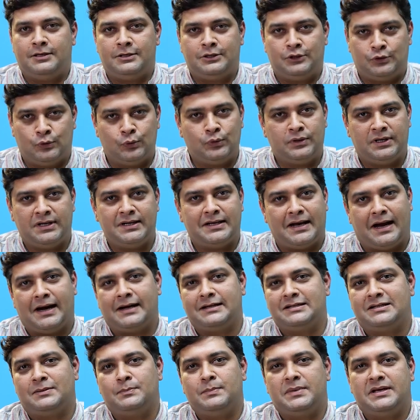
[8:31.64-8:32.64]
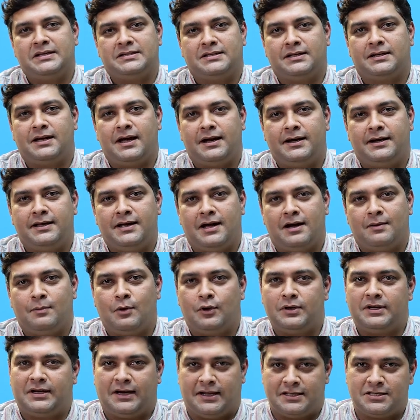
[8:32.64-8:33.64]
student had some basic idea
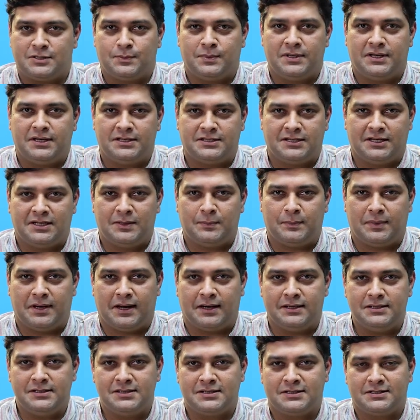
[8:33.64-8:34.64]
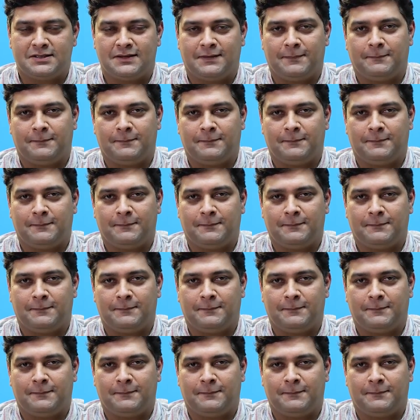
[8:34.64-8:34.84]
about transpiration in plants